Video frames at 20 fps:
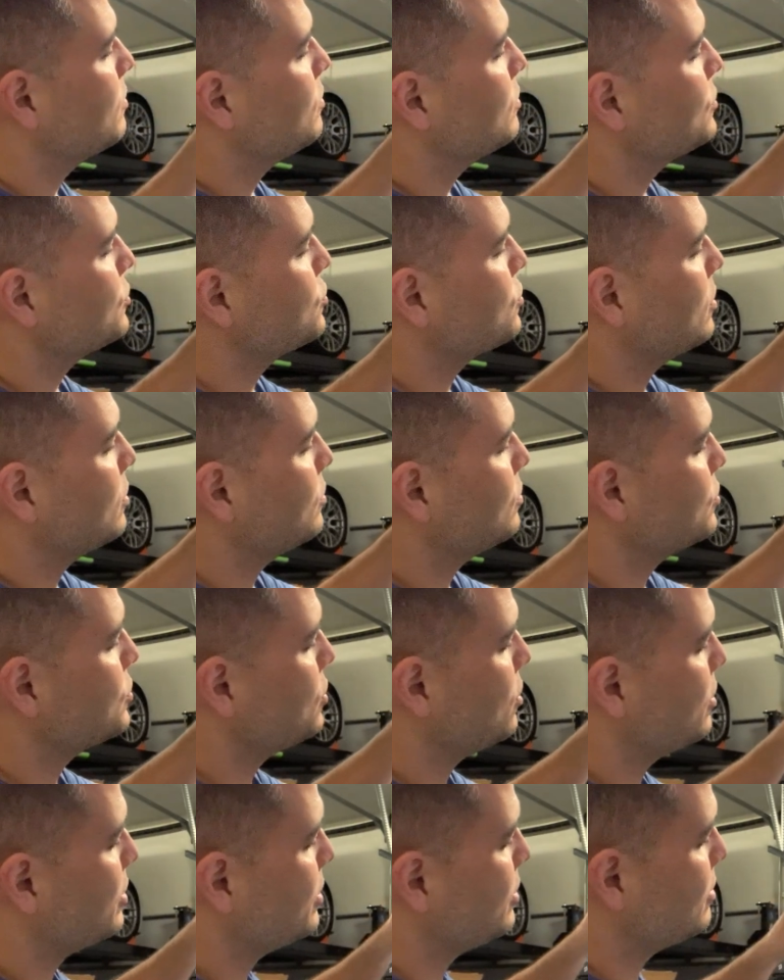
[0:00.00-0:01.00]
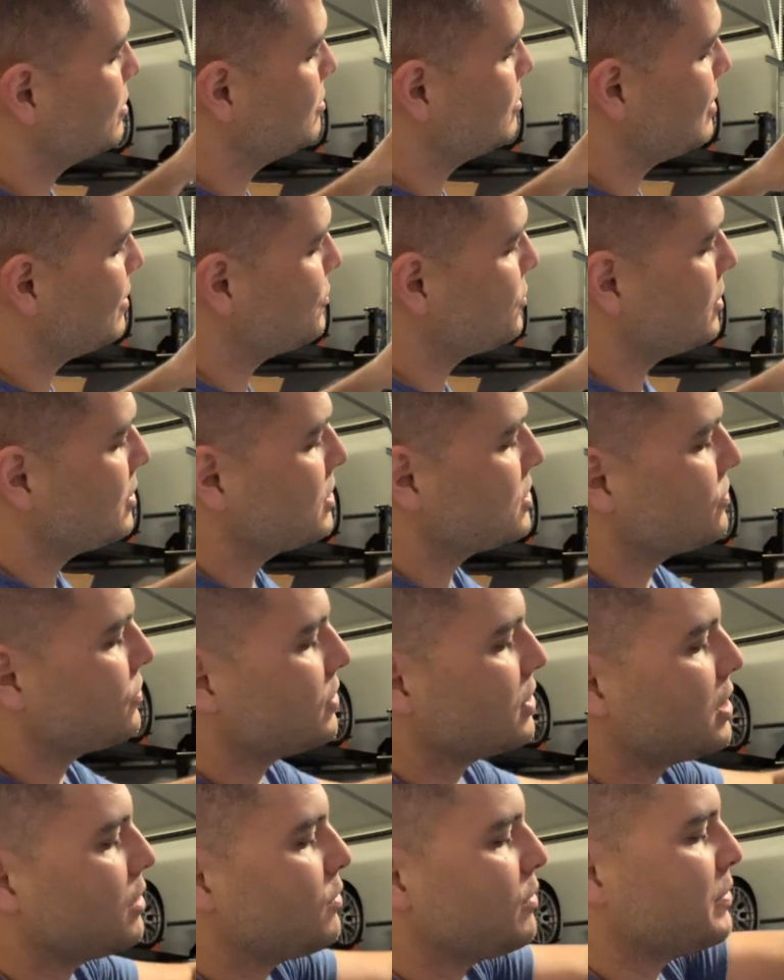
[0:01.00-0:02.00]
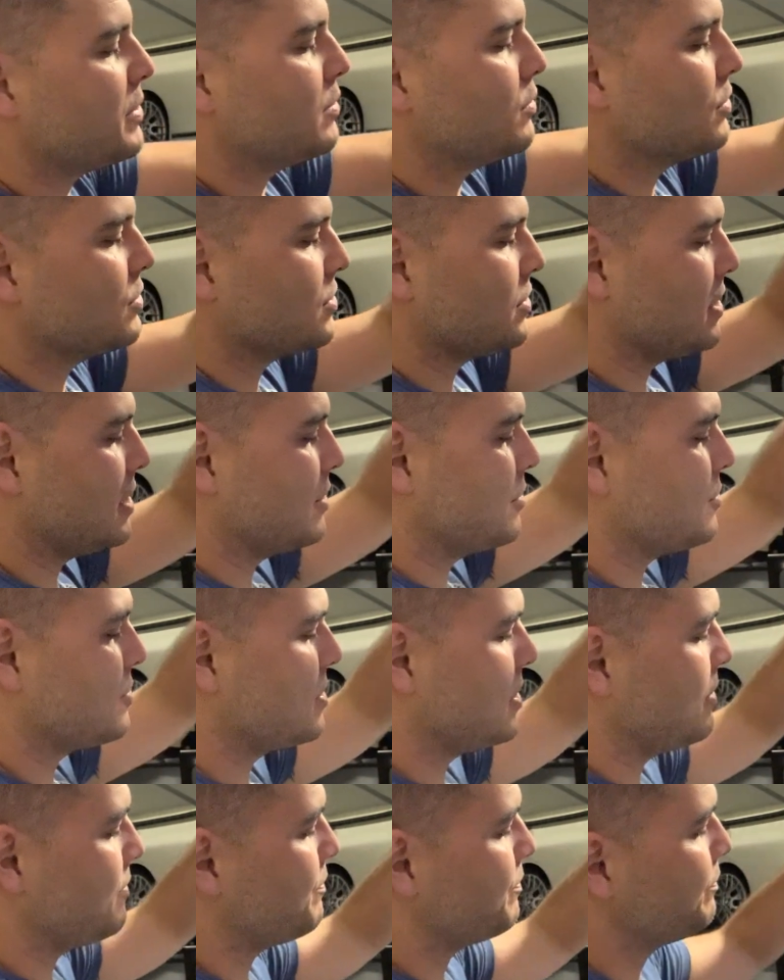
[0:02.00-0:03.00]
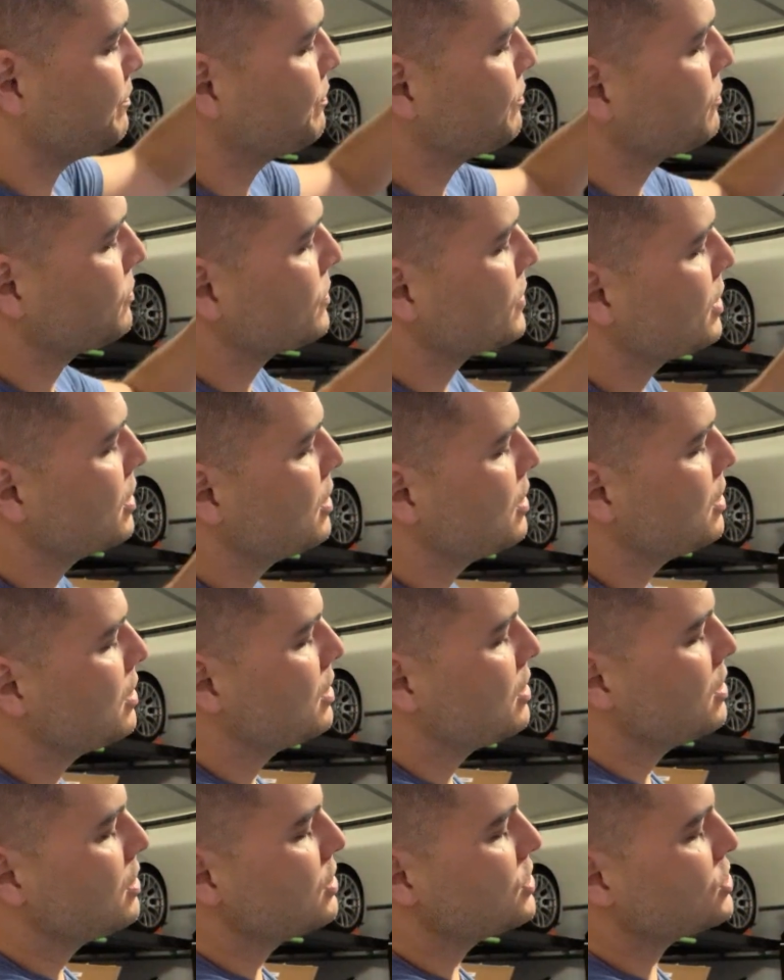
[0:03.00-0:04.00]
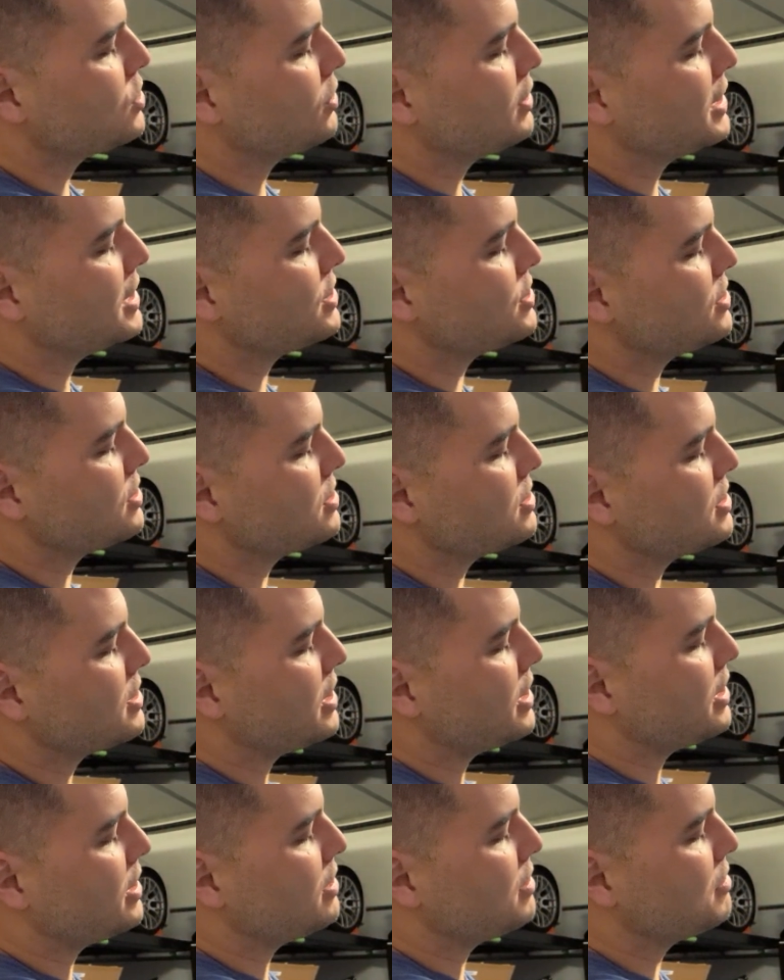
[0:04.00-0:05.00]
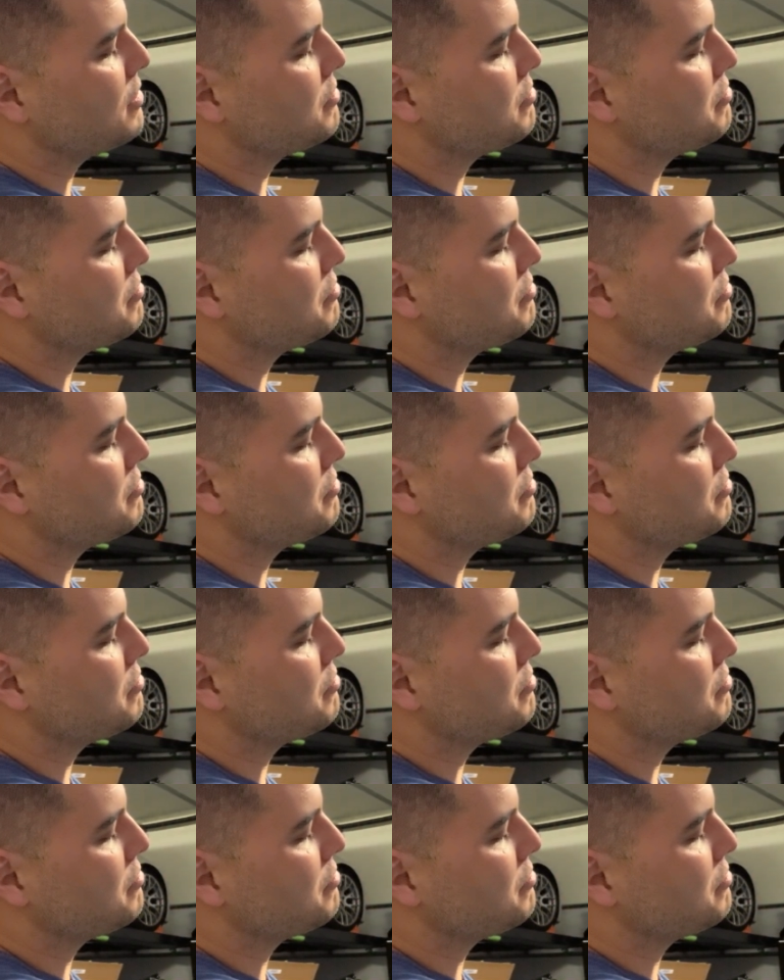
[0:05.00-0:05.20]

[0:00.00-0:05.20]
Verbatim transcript: let's draw a little chart here. I've drawn this for a couple people so they understand. So let's just say